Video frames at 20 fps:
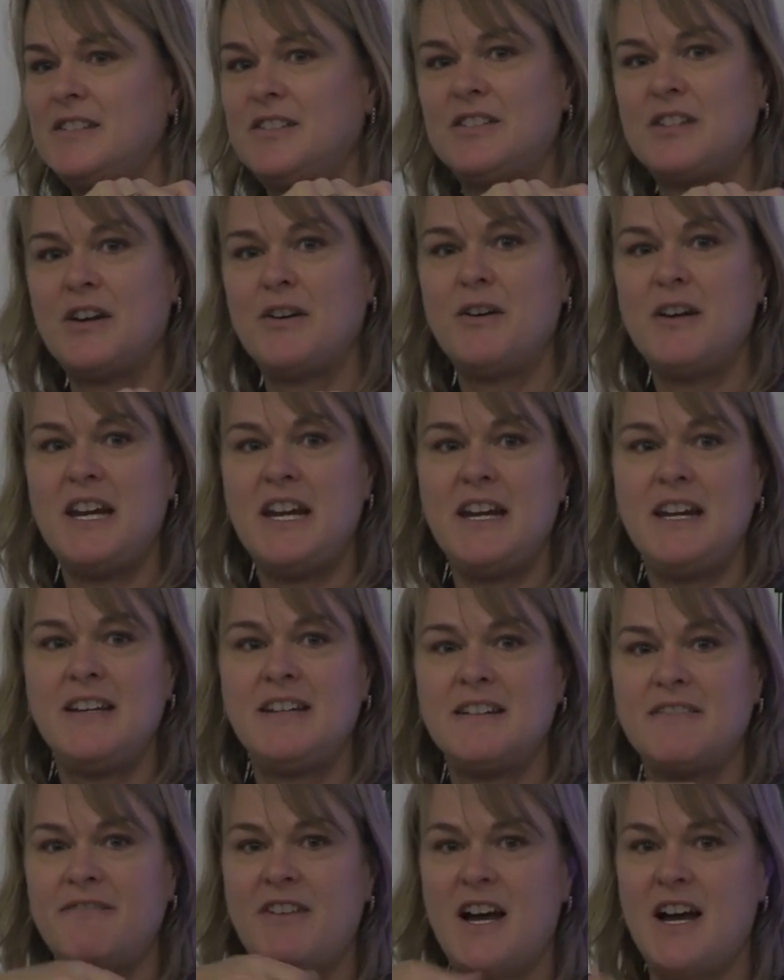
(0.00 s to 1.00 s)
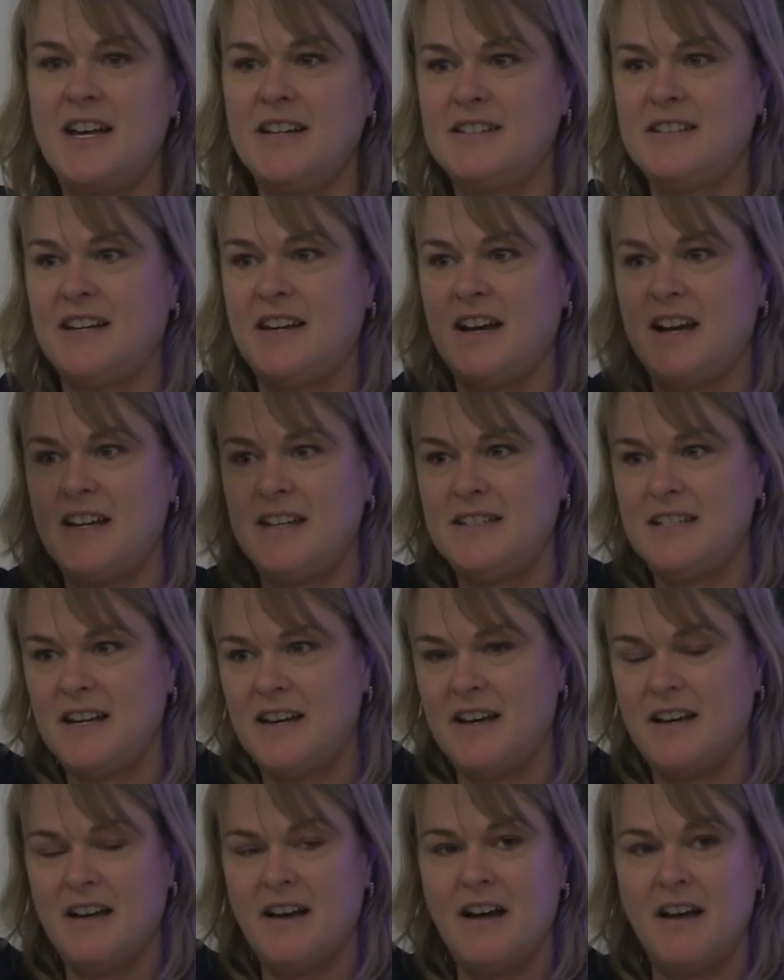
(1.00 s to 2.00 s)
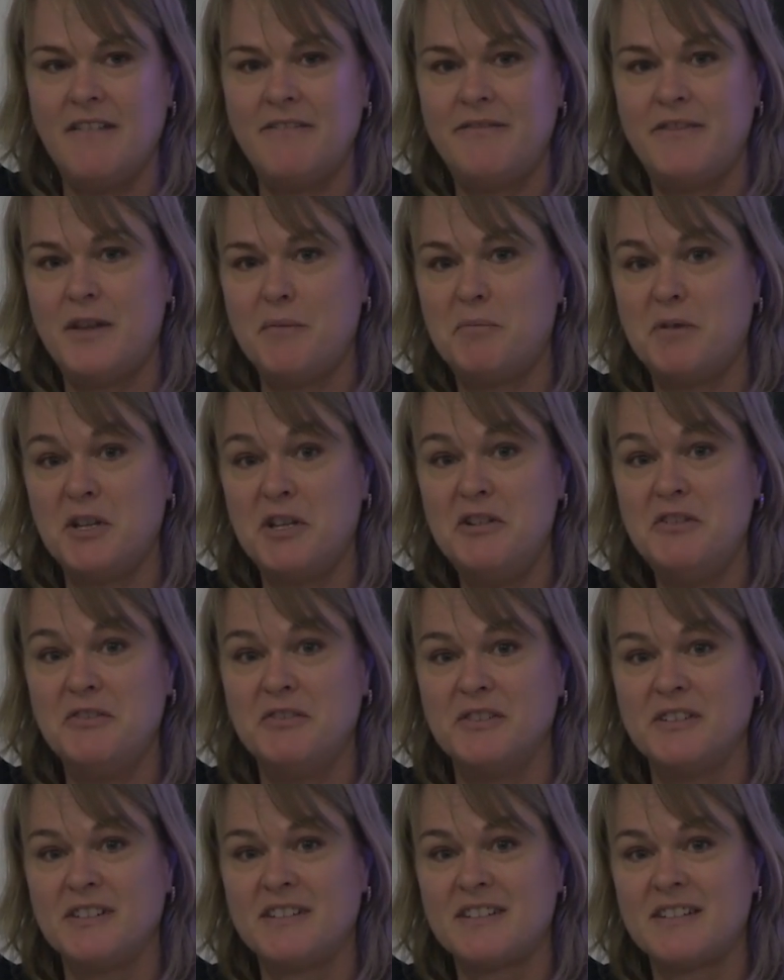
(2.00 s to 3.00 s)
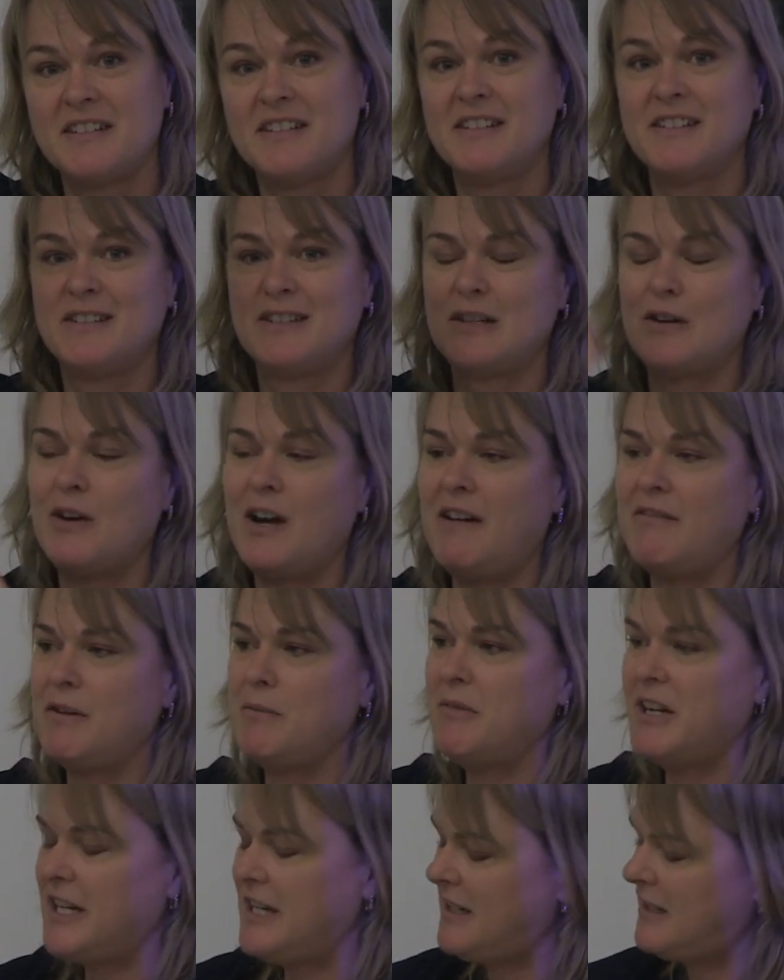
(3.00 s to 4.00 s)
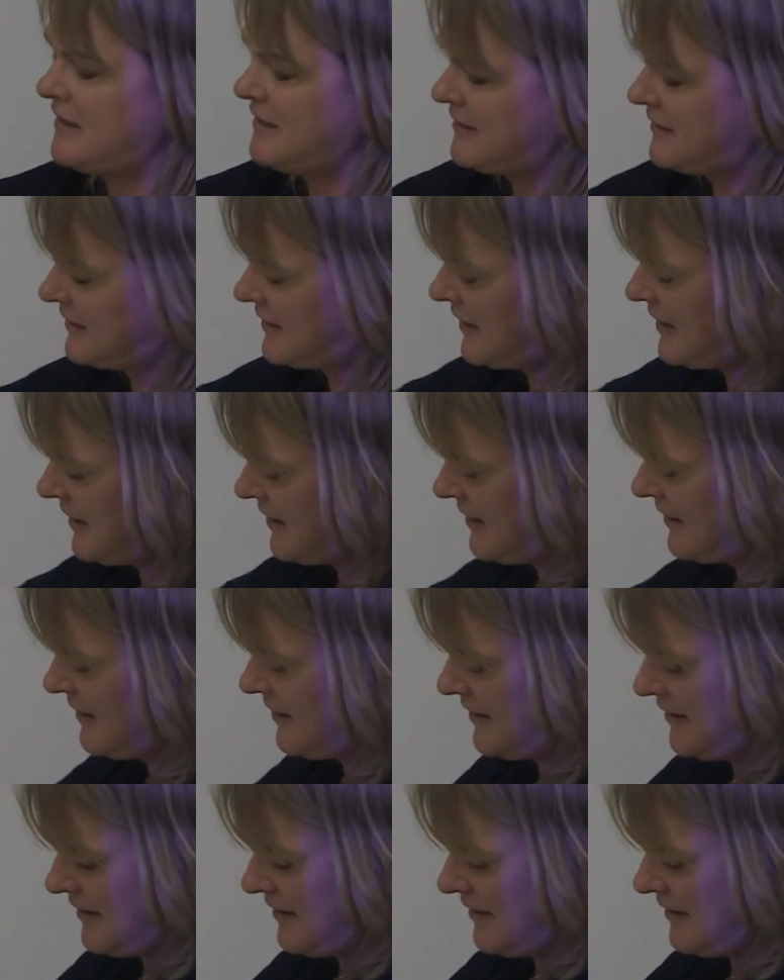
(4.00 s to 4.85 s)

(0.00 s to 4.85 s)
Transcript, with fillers: So he devised the idea of the balloons so everybody could see.